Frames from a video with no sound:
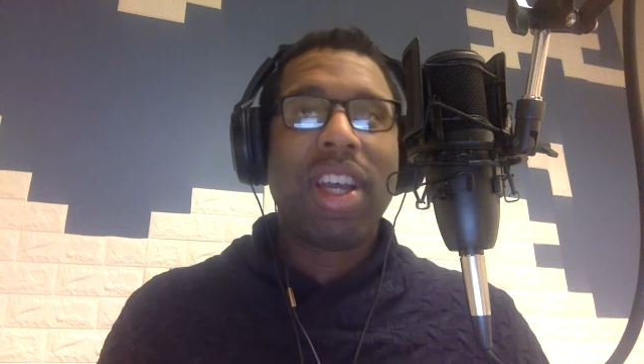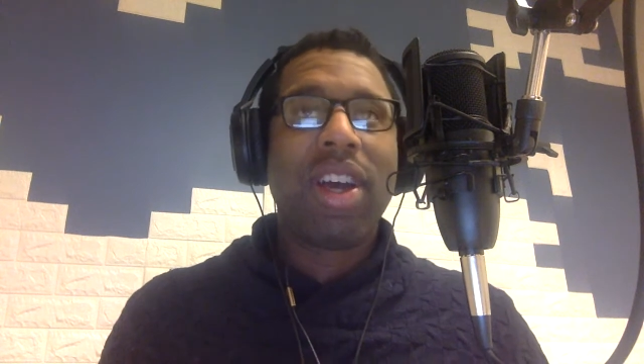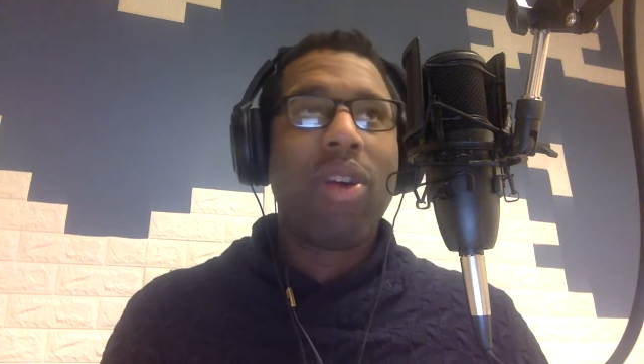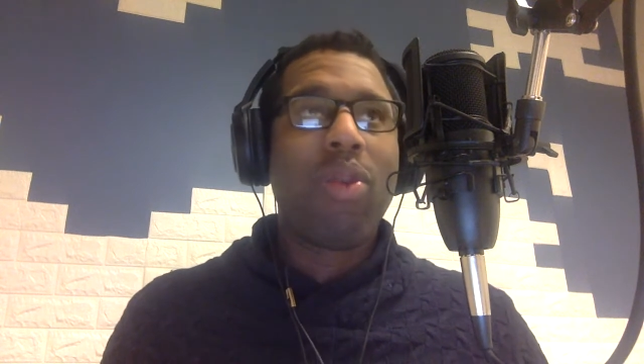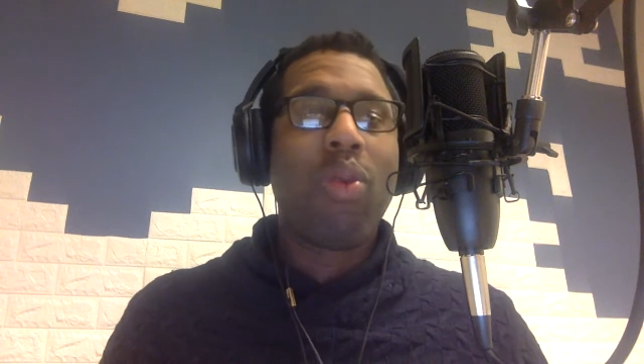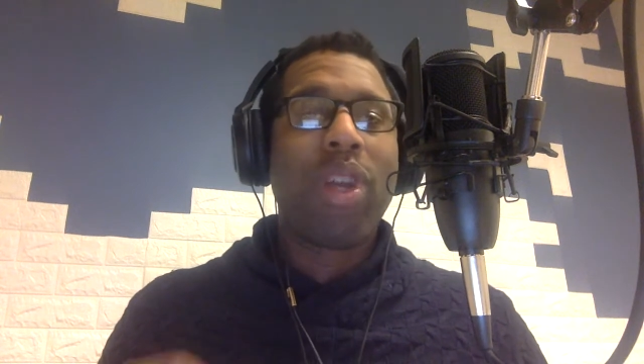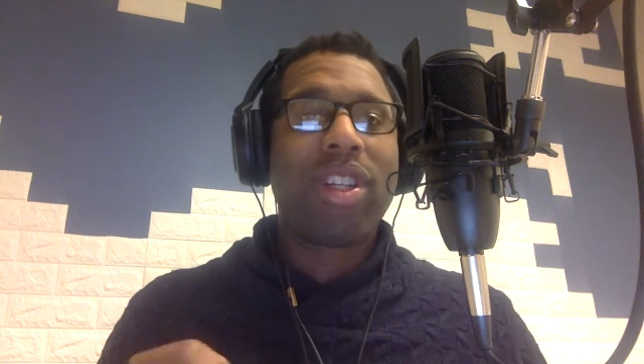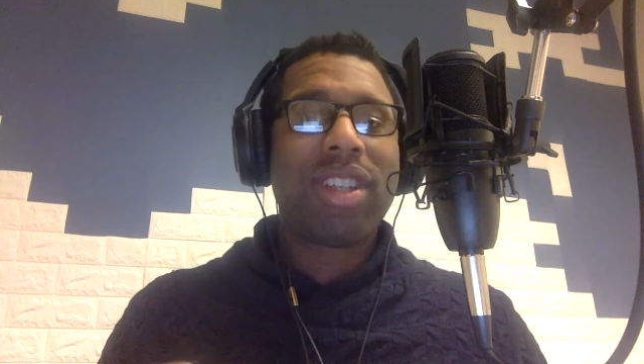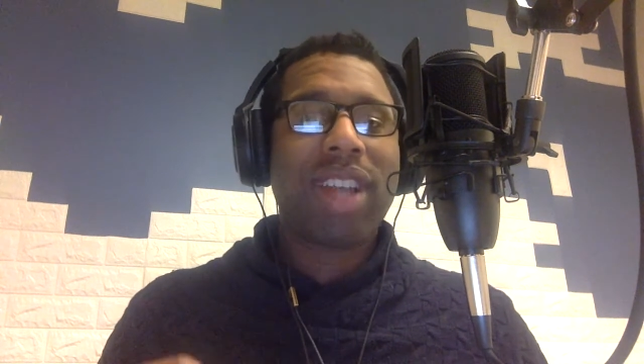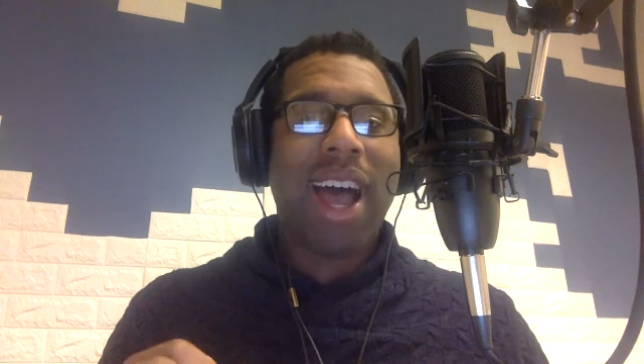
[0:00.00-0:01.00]

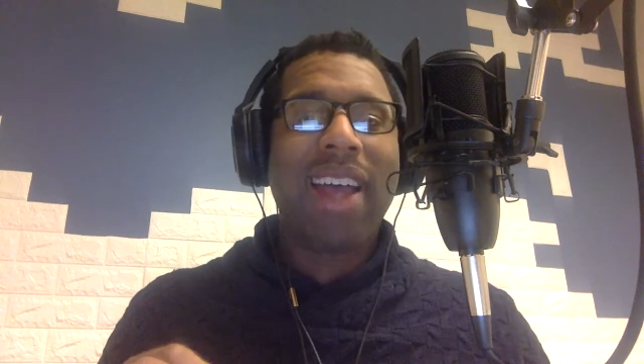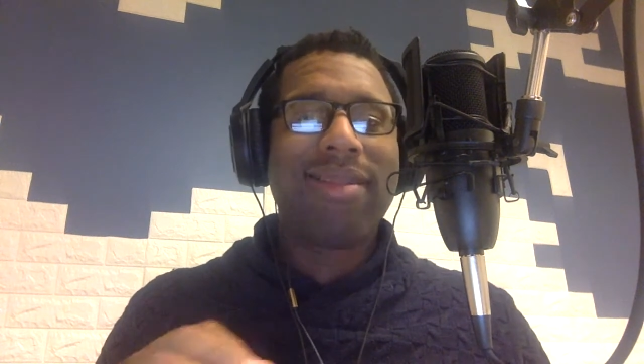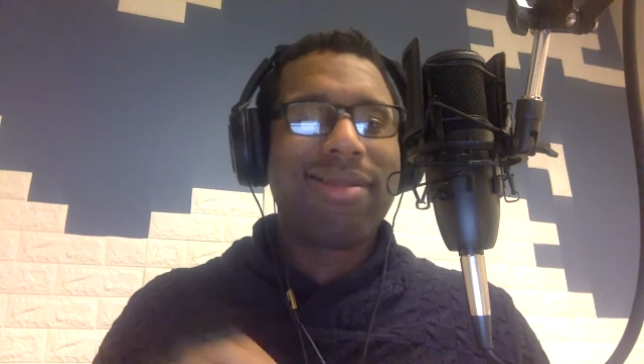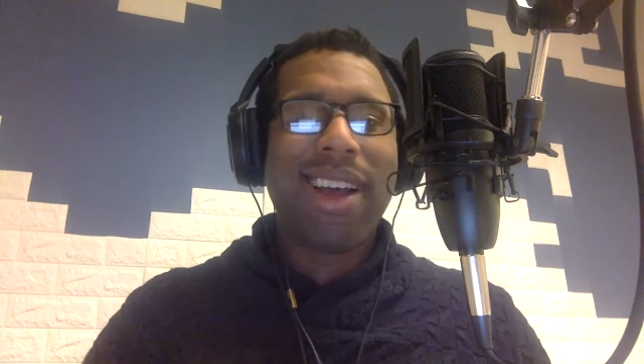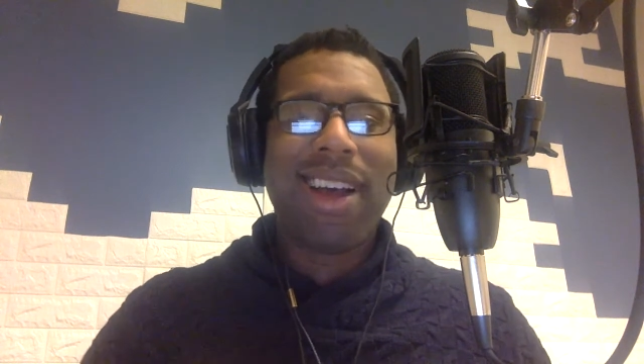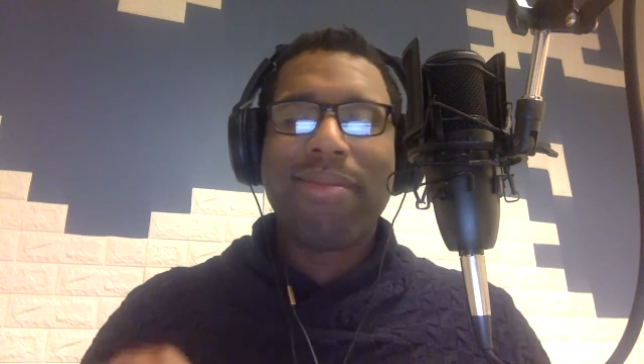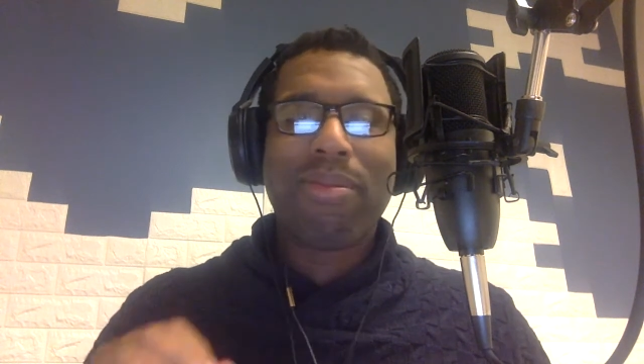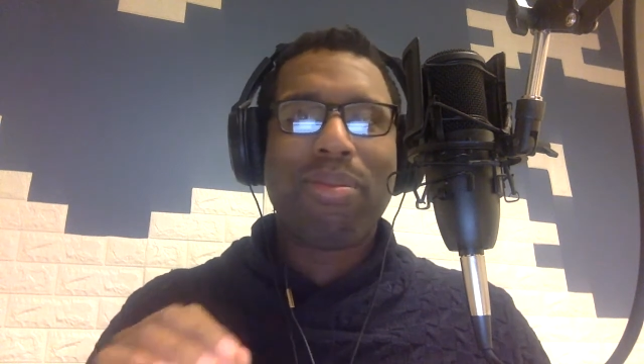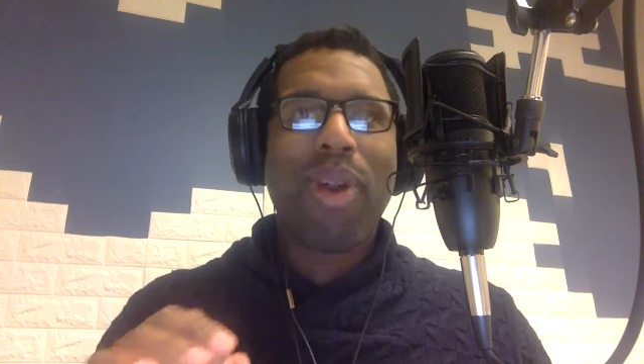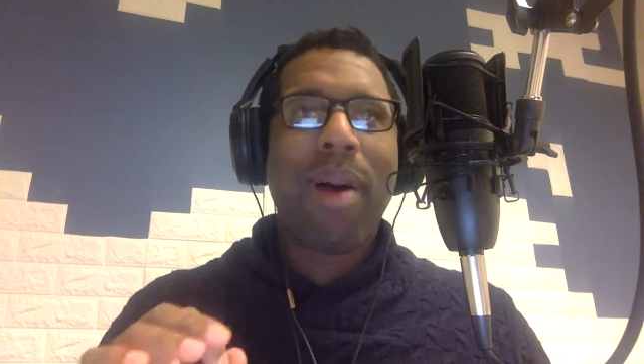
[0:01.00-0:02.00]
which I
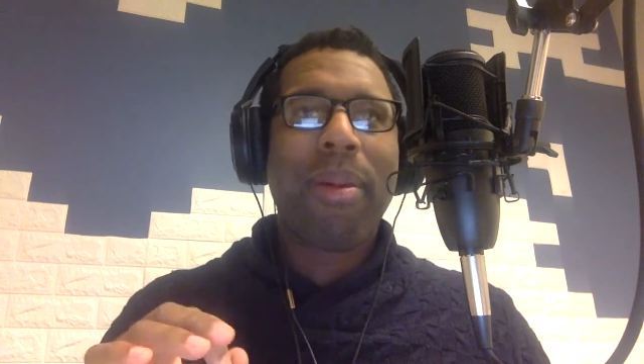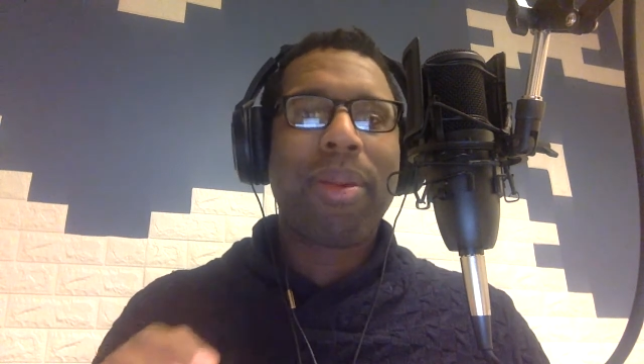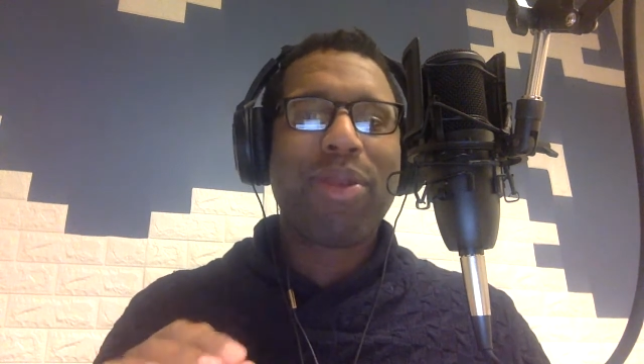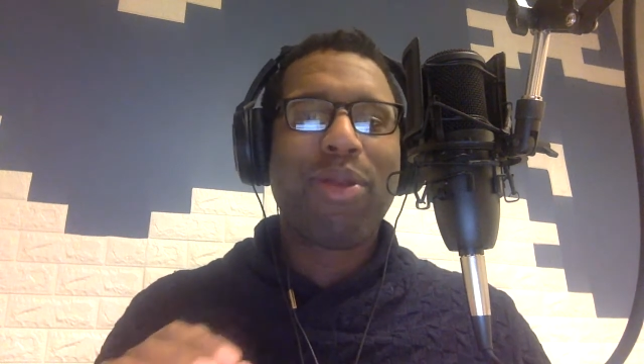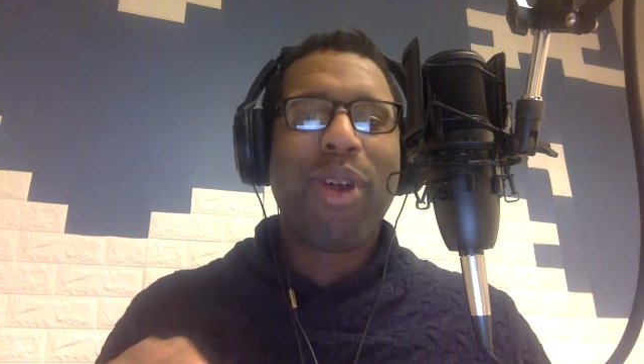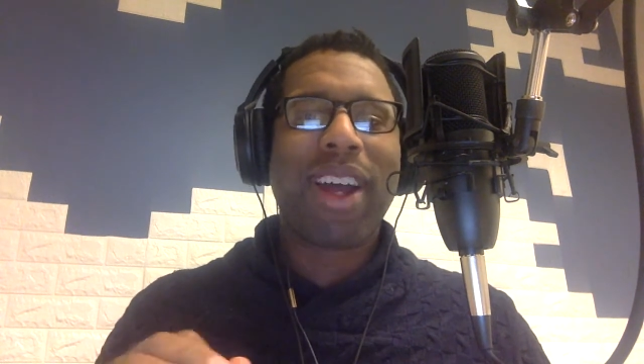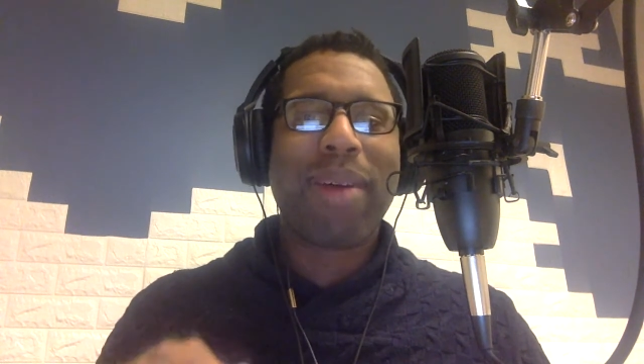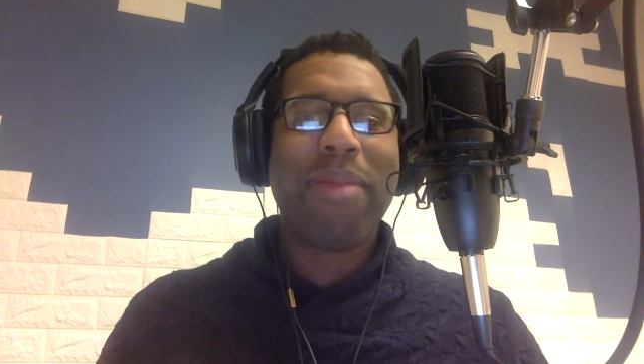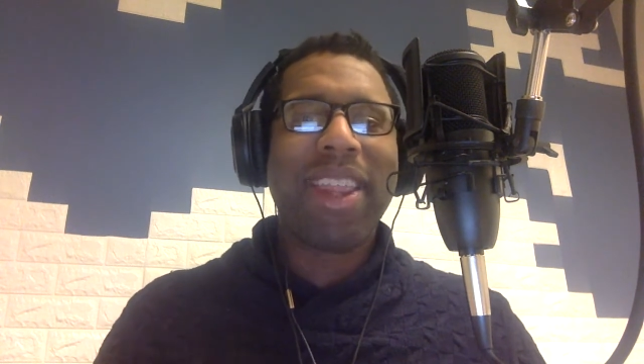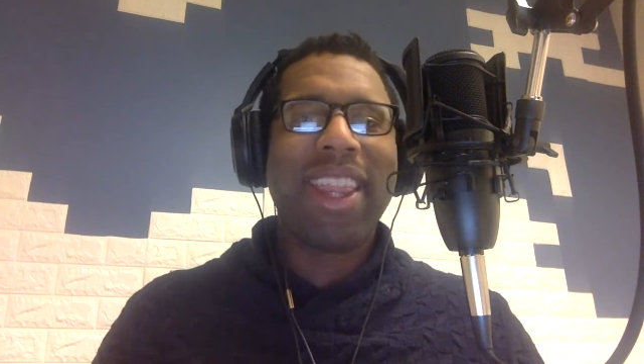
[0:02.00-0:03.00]
probably
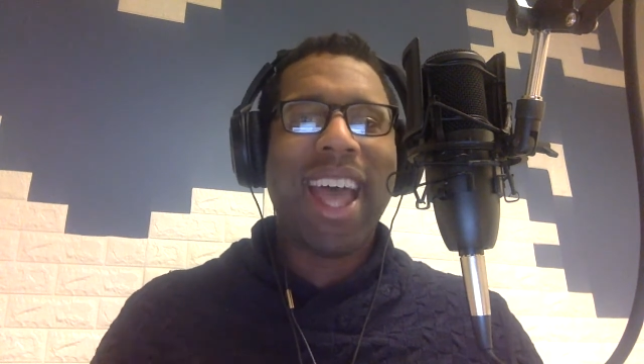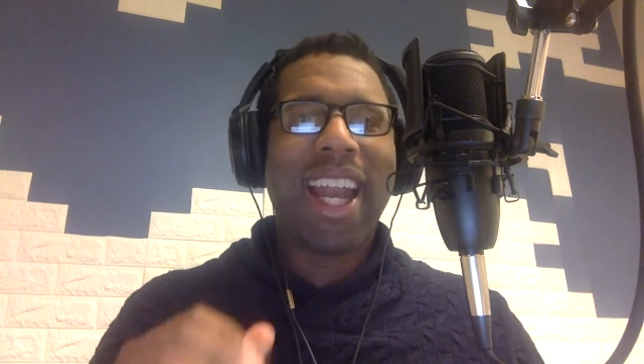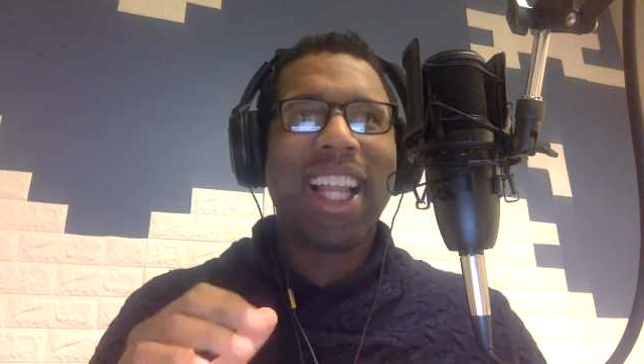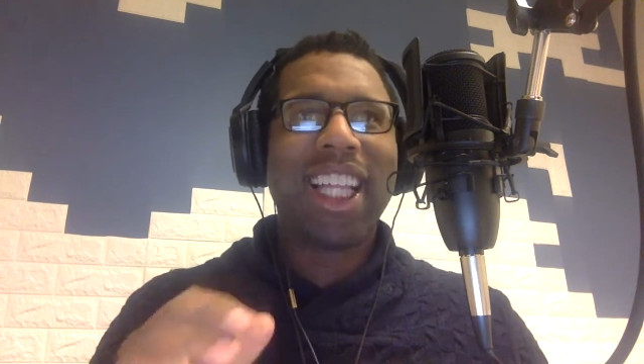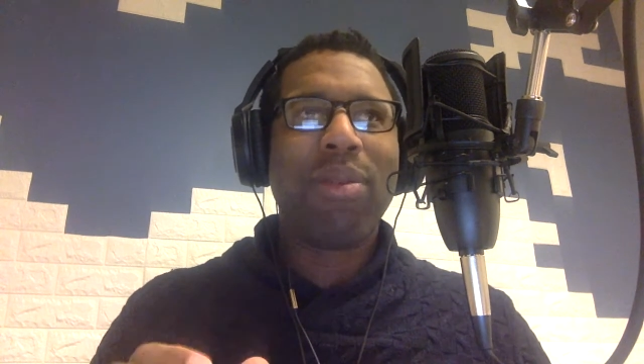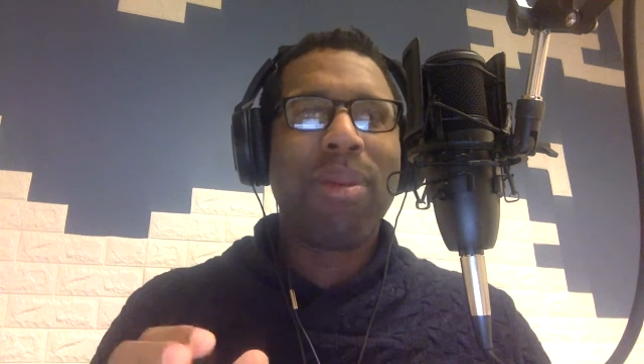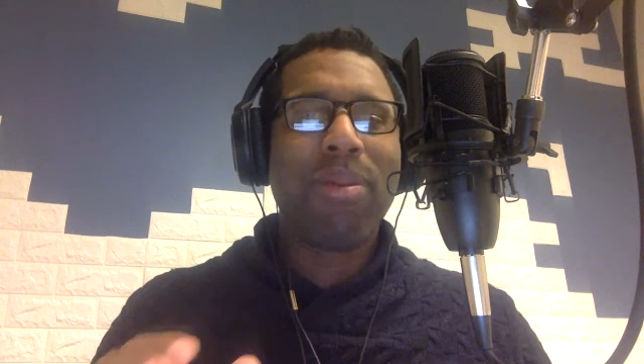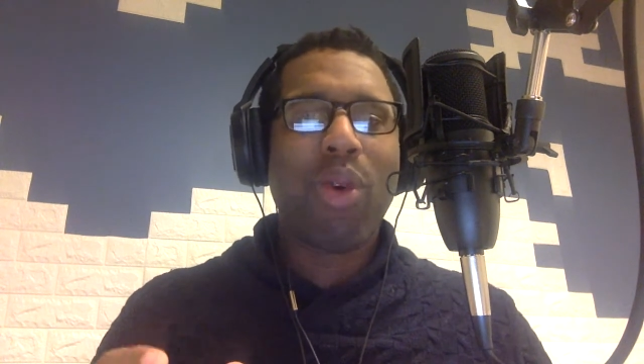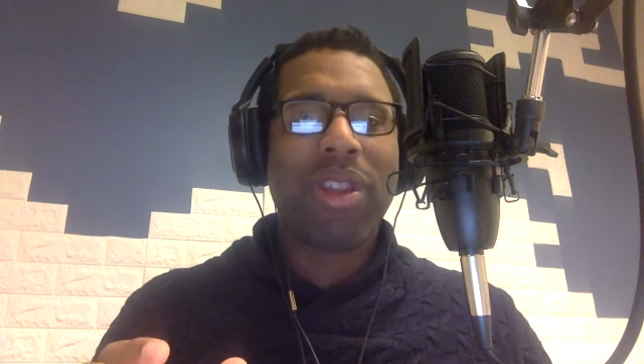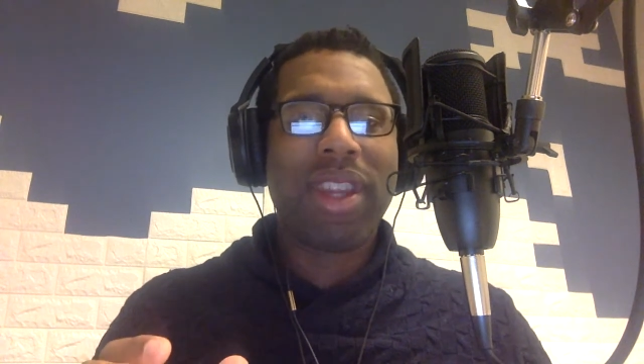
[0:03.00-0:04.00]
recommend that a little bit
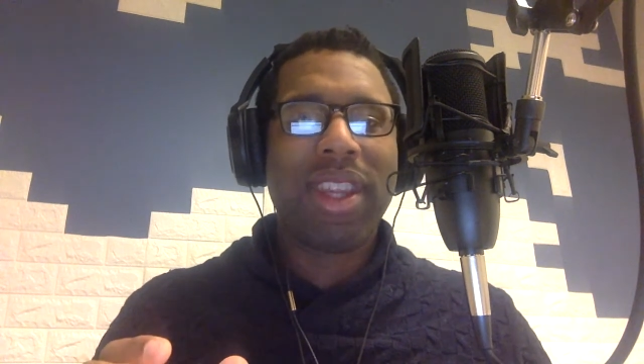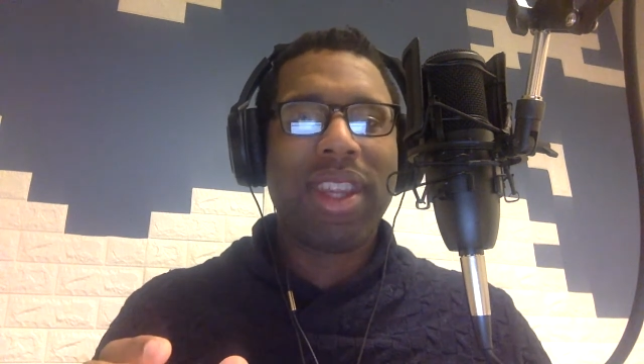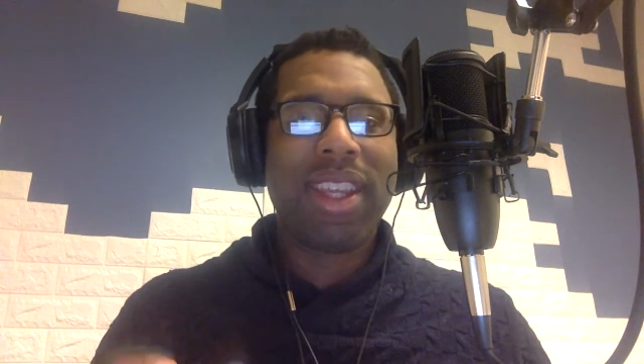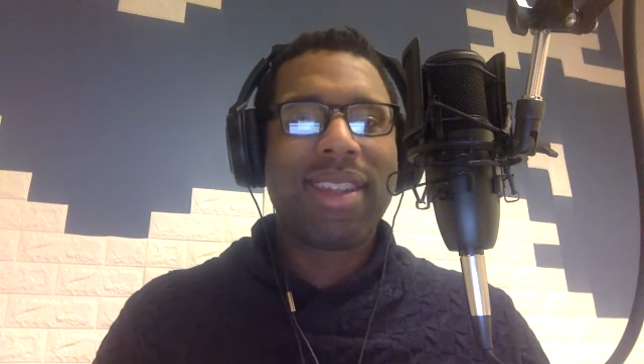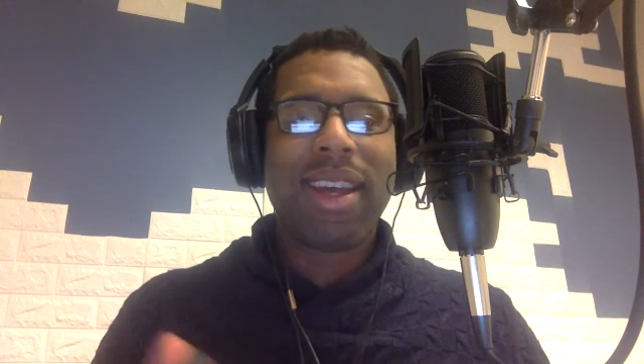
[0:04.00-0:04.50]
more than this.